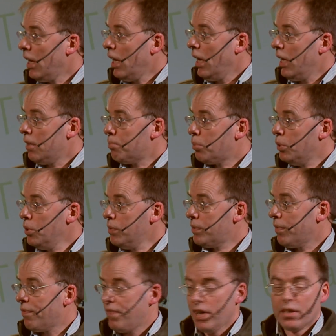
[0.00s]
It improves
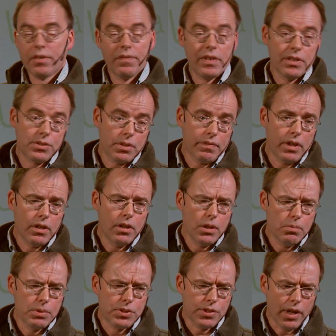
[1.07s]
effectiveness of our
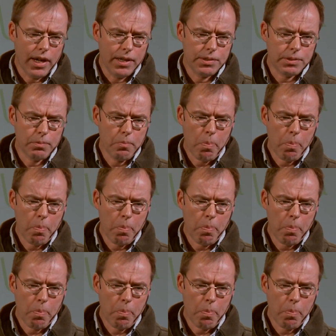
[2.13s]
herbicides.